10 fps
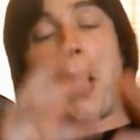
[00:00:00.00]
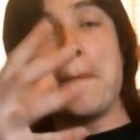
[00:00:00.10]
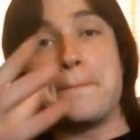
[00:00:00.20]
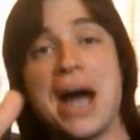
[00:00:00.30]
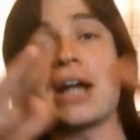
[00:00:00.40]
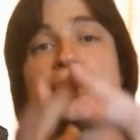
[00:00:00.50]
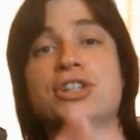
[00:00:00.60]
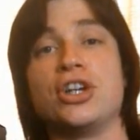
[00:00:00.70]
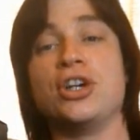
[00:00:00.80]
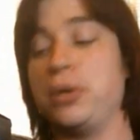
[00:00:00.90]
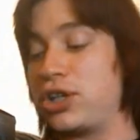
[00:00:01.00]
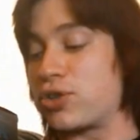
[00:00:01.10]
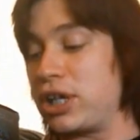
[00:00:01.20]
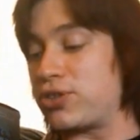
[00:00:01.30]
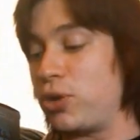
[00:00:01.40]
back to do a
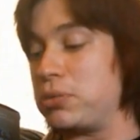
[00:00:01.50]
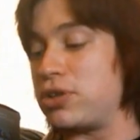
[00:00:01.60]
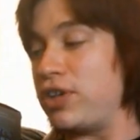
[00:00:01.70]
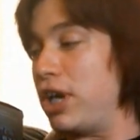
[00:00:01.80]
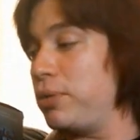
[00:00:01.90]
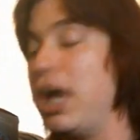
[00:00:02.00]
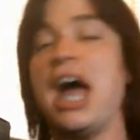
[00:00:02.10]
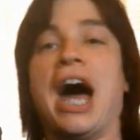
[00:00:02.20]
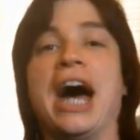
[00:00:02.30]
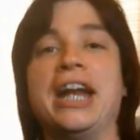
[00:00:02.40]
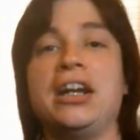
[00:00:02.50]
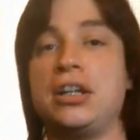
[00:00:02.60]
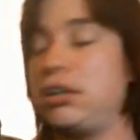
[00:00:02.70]
Transformers review, and